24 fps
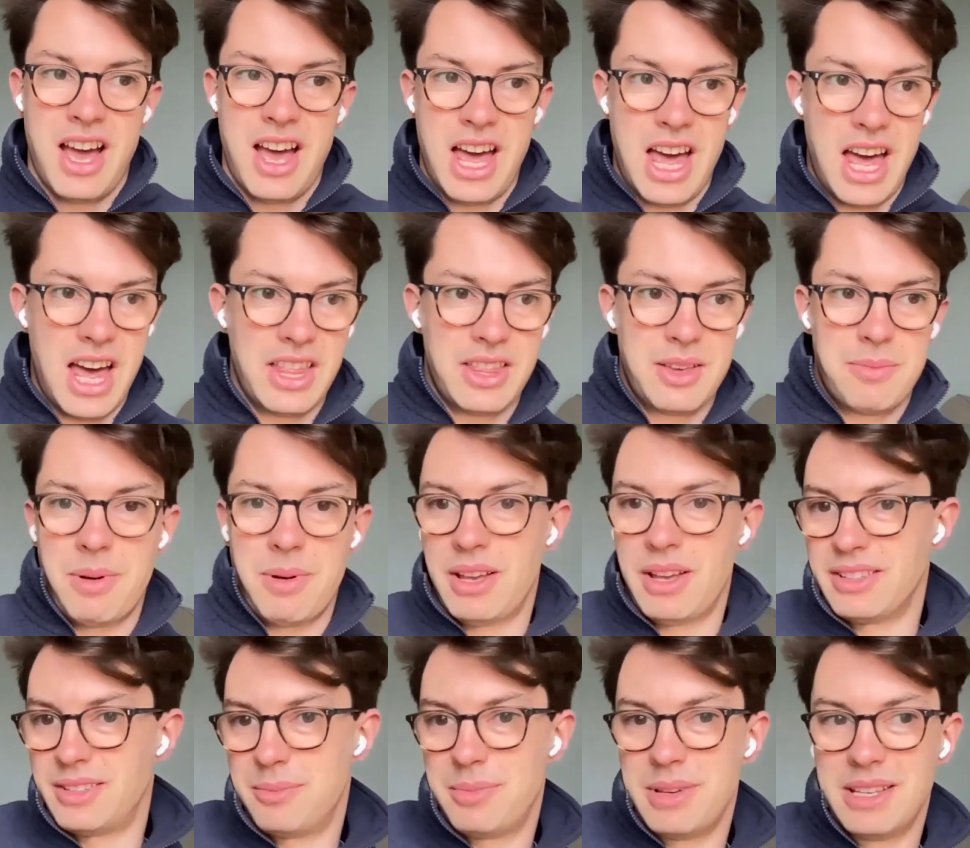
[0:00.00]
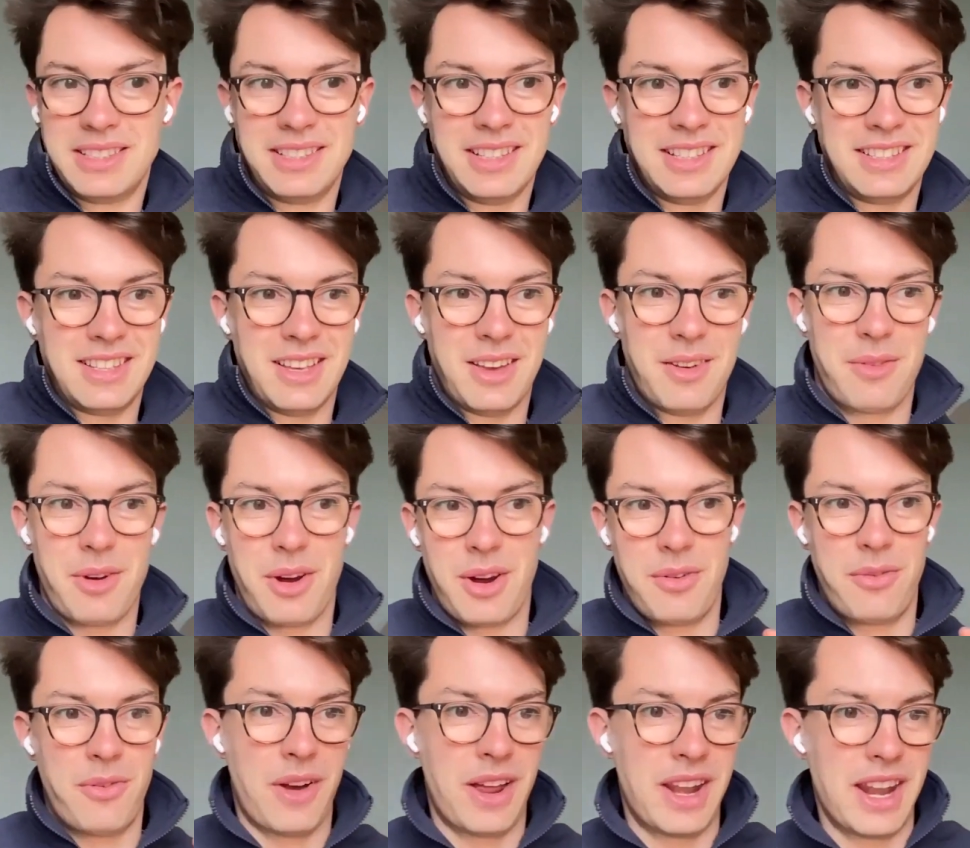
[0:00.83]
Other parts of business that are very
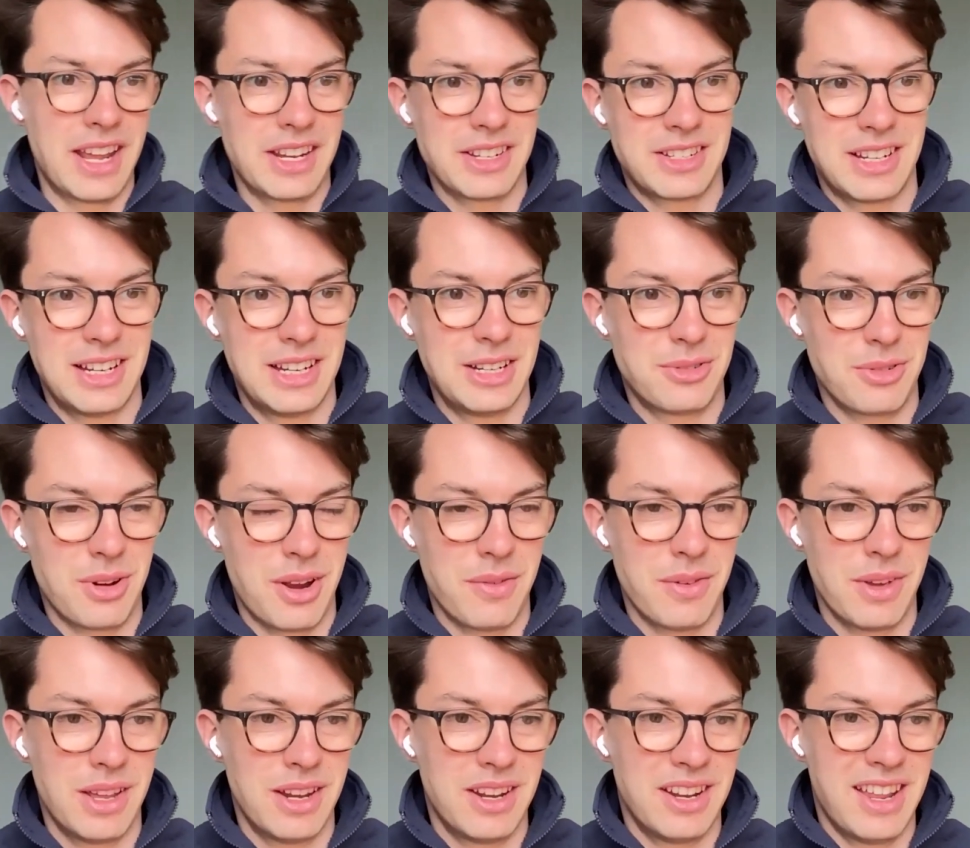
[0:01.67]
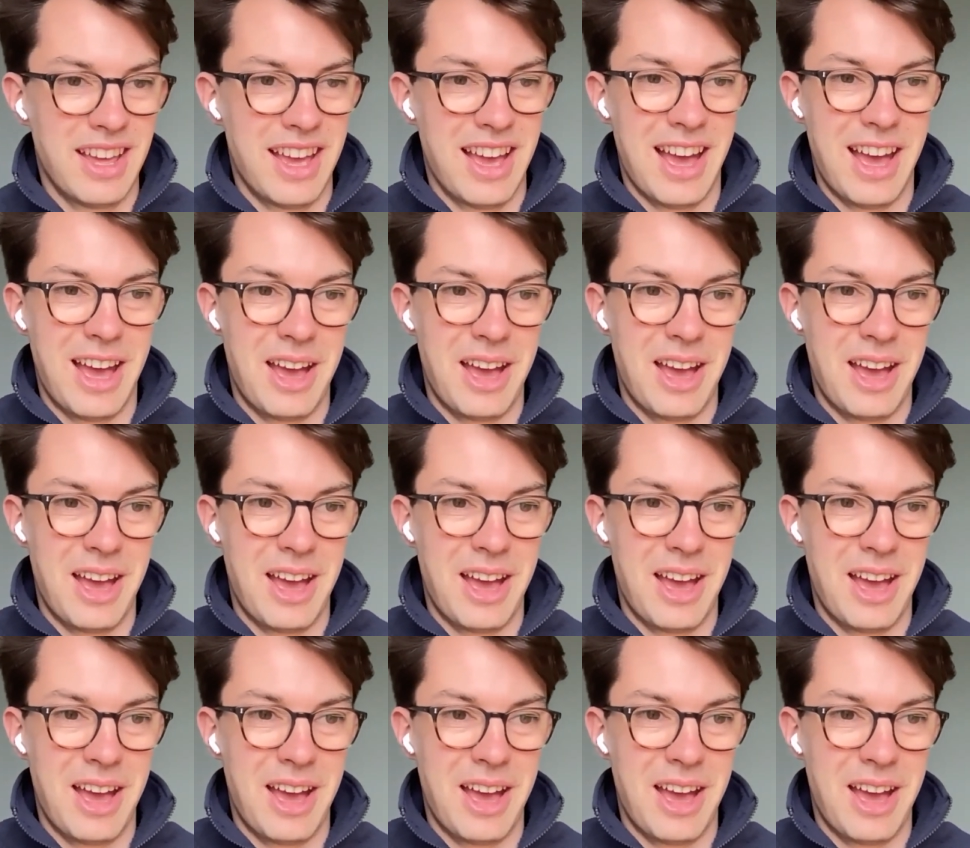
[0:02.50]
financially driven,